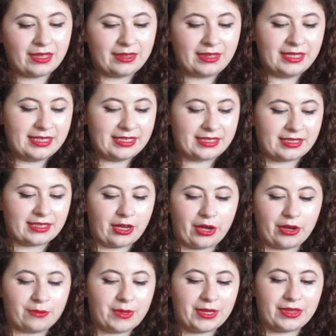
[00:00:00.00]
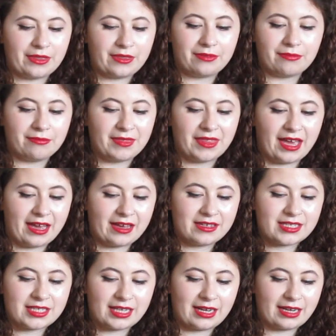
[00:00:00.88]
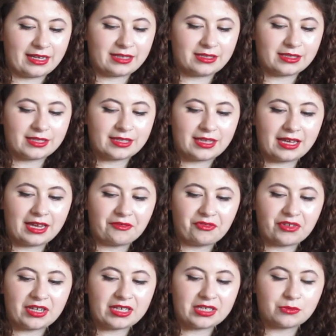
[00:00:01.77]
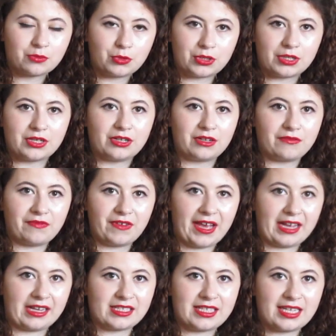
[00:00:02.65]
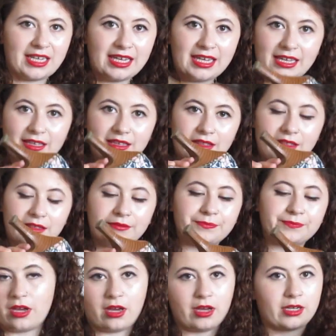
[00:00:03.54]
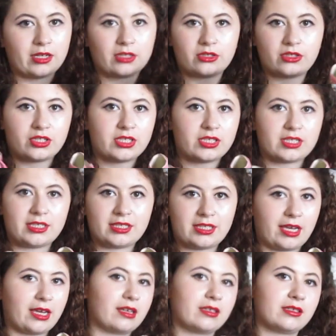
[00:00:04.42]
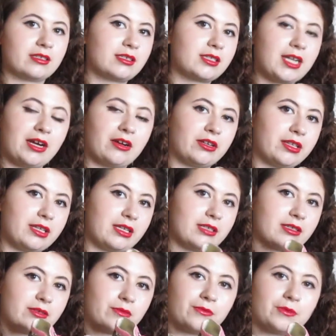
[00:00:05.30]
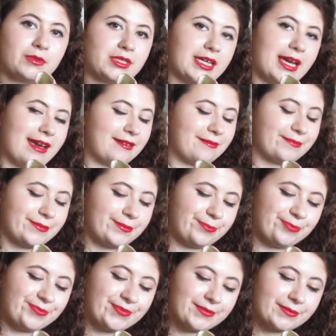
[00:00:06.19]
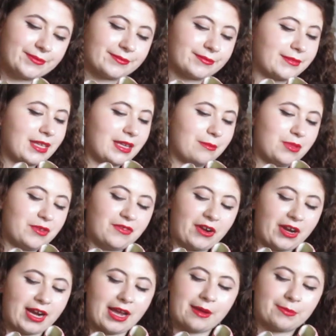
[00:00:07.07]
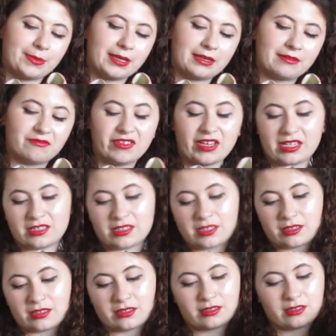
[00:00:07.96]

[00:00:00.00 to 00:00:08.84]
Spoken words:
These go with that, and they have a nice wooden effect heel. I could just sit and stare at these all day and be very happy. In fact,